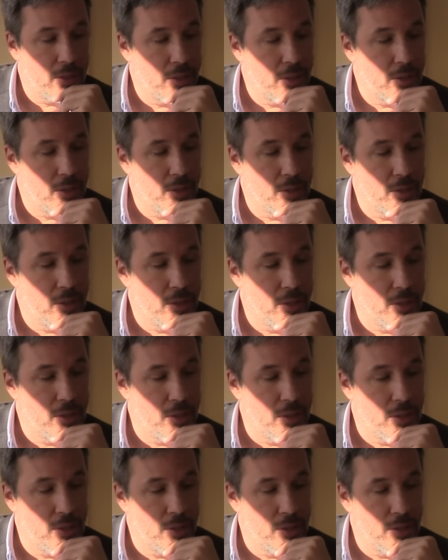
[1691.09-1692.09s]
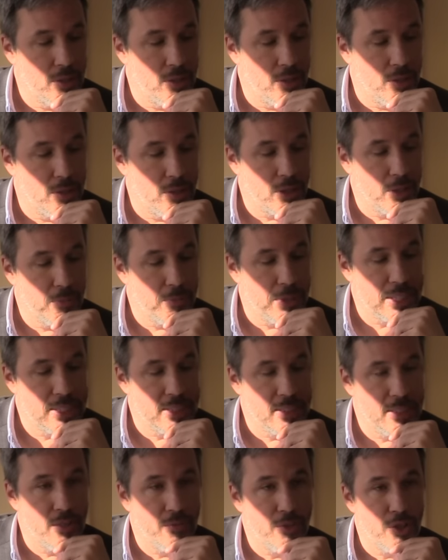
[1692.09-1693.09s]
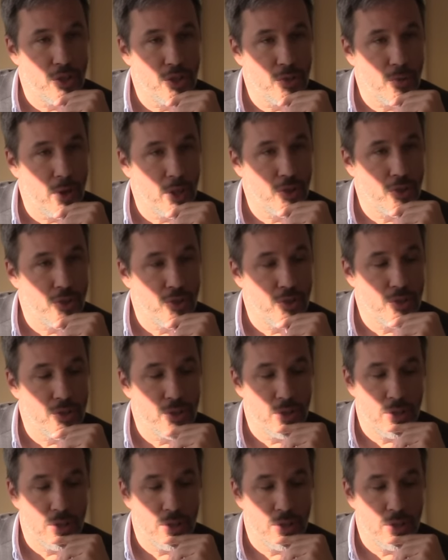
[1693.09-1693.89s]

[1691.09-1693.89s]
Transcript: or the, the, the complexity of the structures,